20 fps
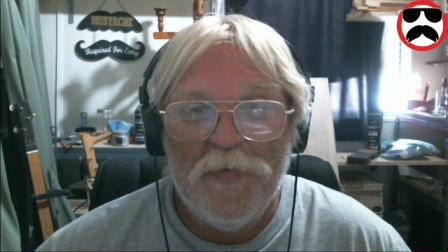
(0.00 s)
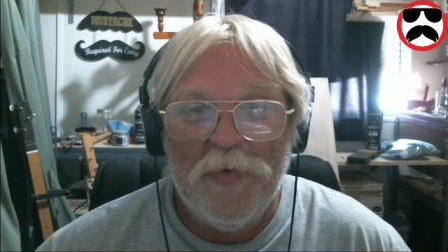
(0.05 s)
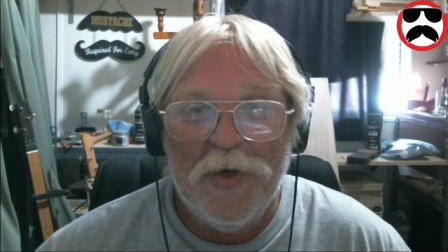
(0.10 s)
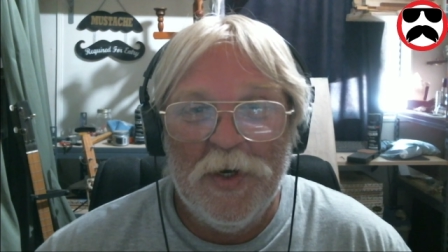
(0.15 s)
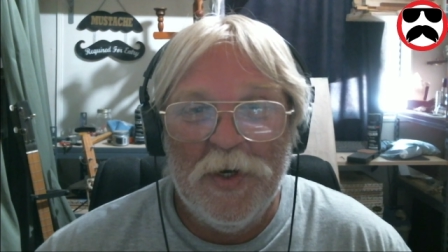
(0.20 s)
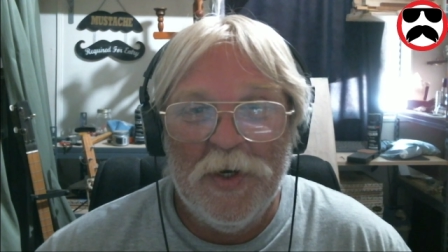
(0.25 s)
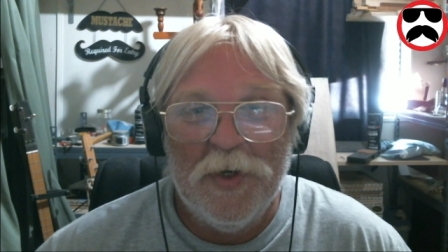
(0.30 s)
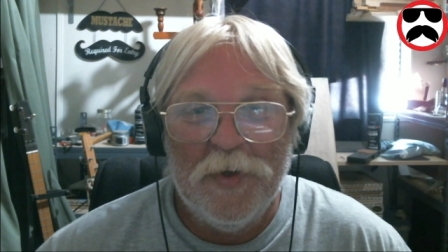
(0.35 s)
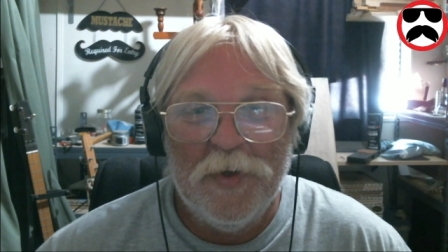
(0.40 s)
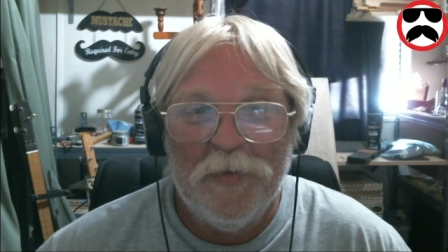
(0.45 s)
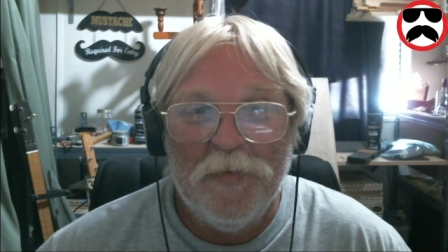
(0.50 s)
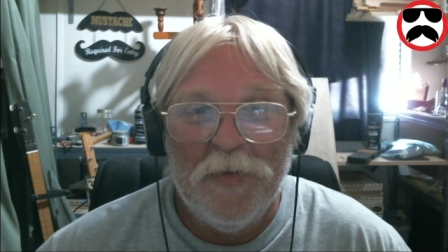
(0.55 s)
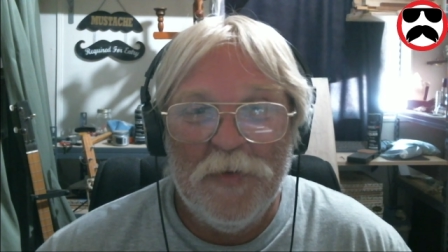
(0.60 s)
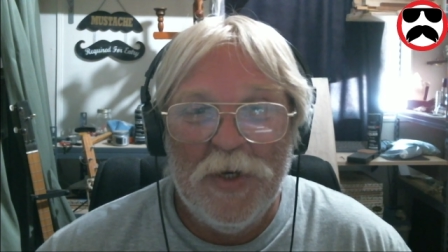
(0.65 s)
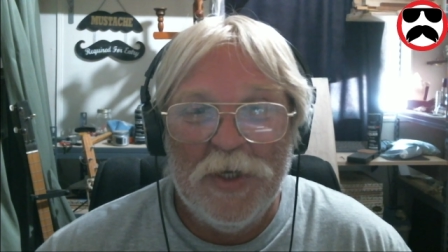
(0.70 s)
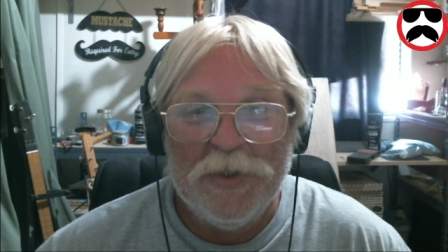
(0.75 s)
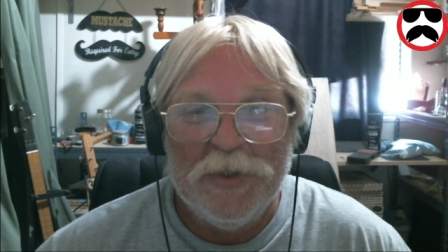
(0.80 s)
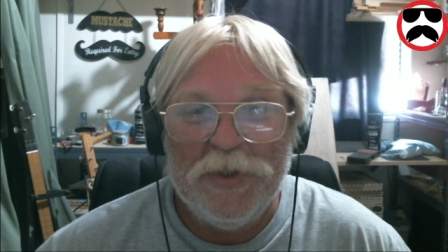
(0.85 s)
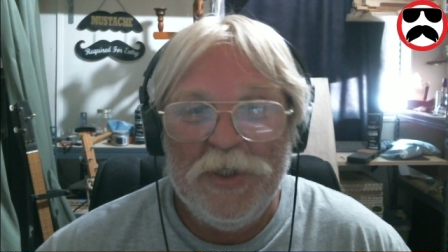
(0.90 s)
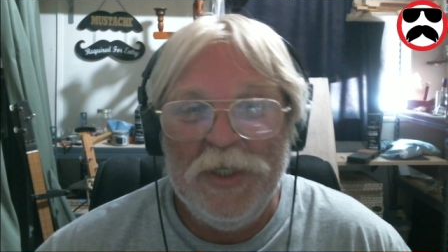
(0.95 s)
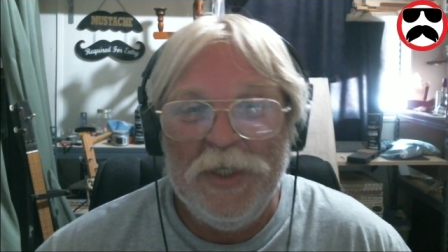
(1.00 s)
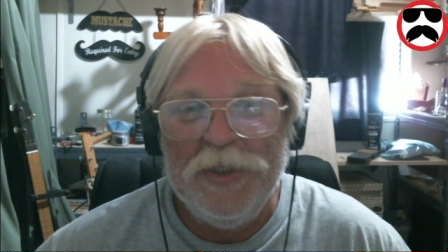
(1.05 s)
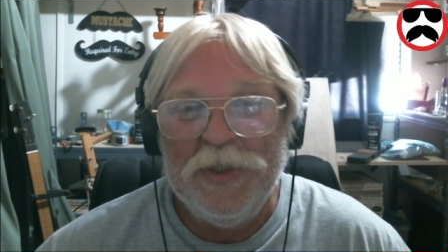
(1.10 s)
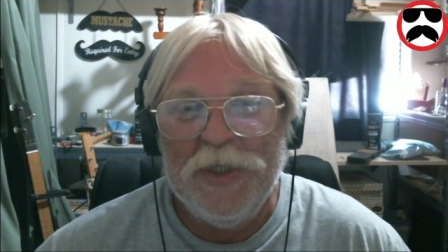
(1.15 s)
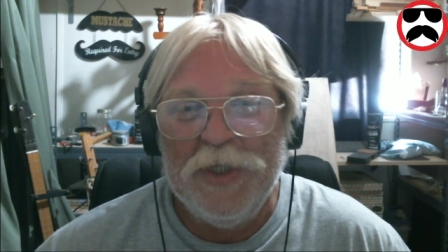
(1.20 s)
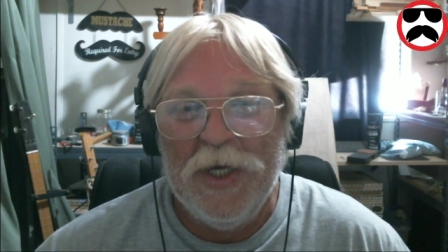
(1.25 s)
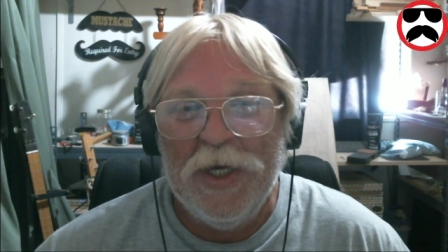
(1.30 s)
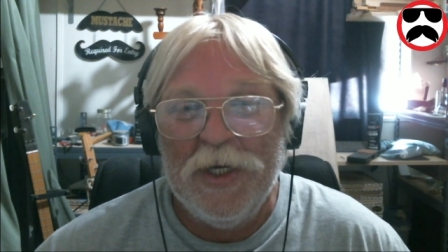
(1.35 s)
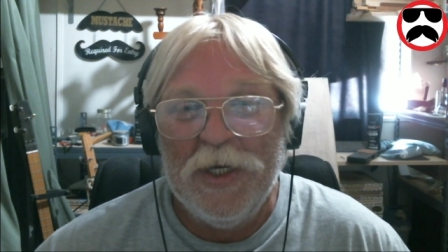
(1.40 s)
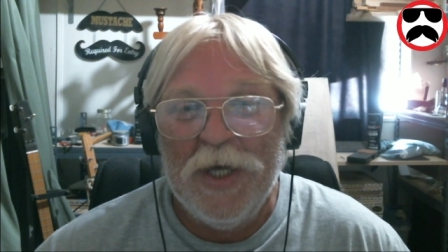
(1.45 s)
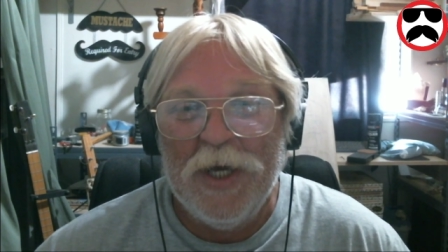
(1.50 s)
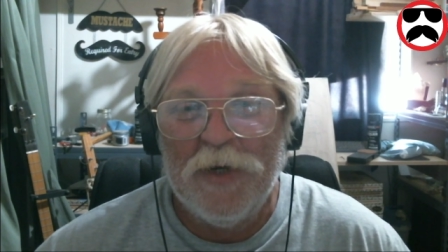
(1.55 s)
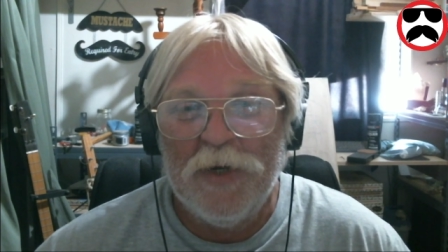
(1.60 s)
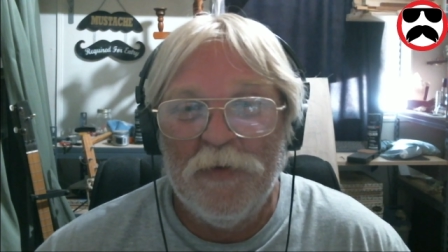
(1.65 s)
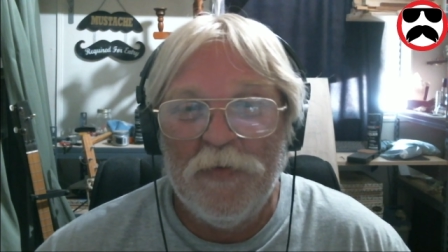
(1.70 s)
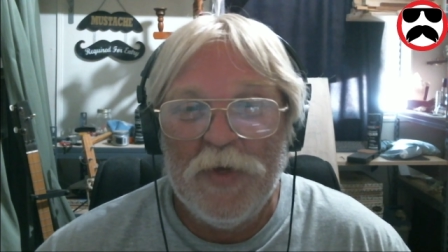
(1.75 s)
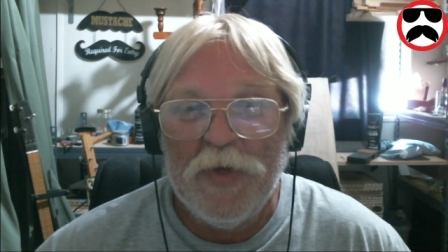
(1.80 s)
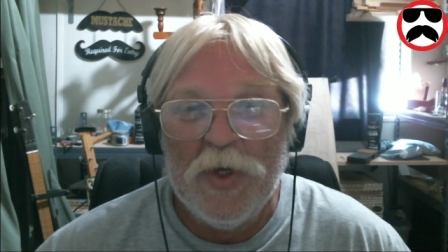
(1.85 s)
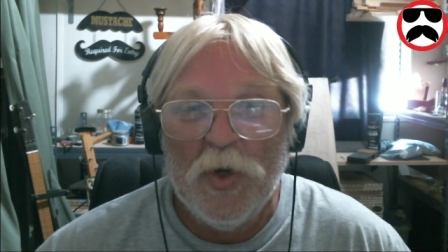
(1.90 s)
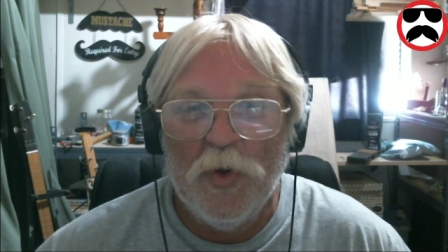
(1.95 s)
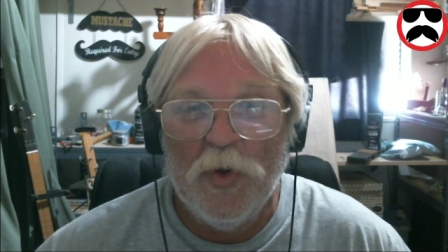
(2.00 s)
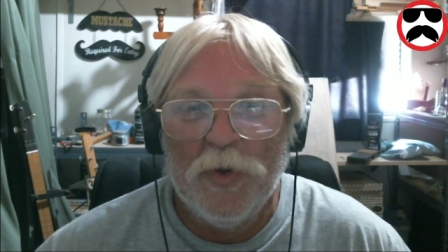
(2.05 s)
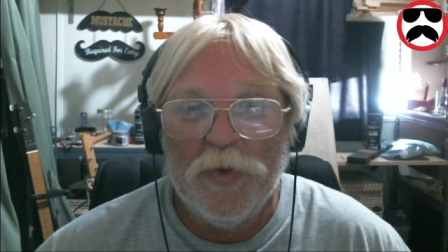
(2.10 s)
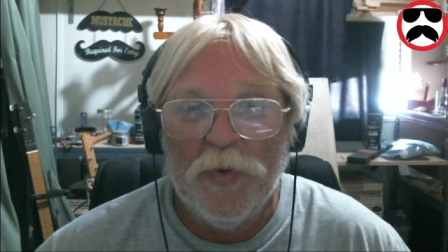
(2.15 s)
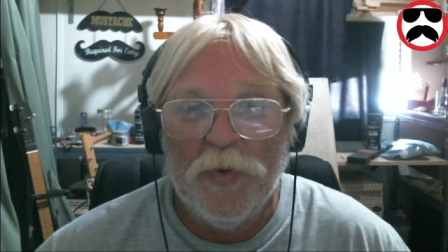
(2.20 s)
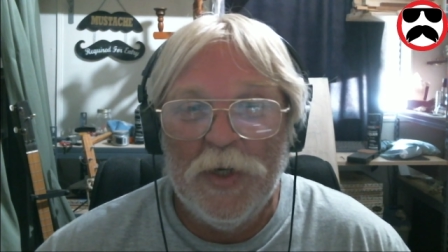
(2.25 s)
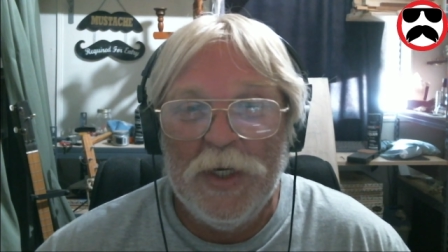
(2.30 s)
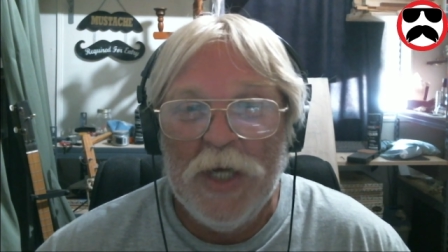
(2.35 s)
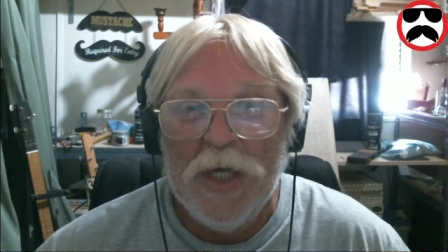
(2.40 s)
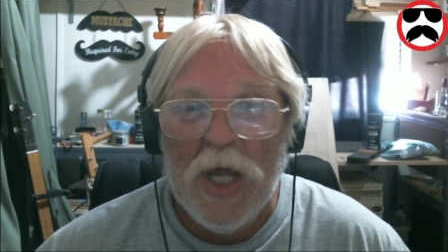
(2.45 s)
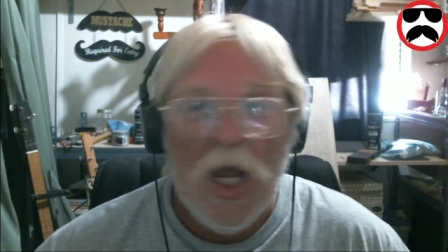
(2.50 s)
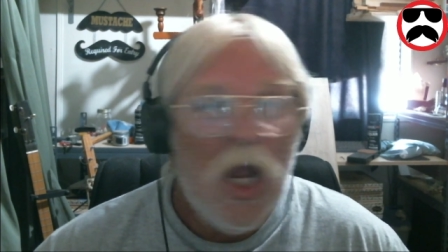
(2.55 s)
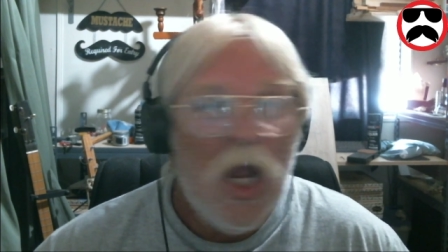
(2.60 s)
uh, a she shed out of the old one.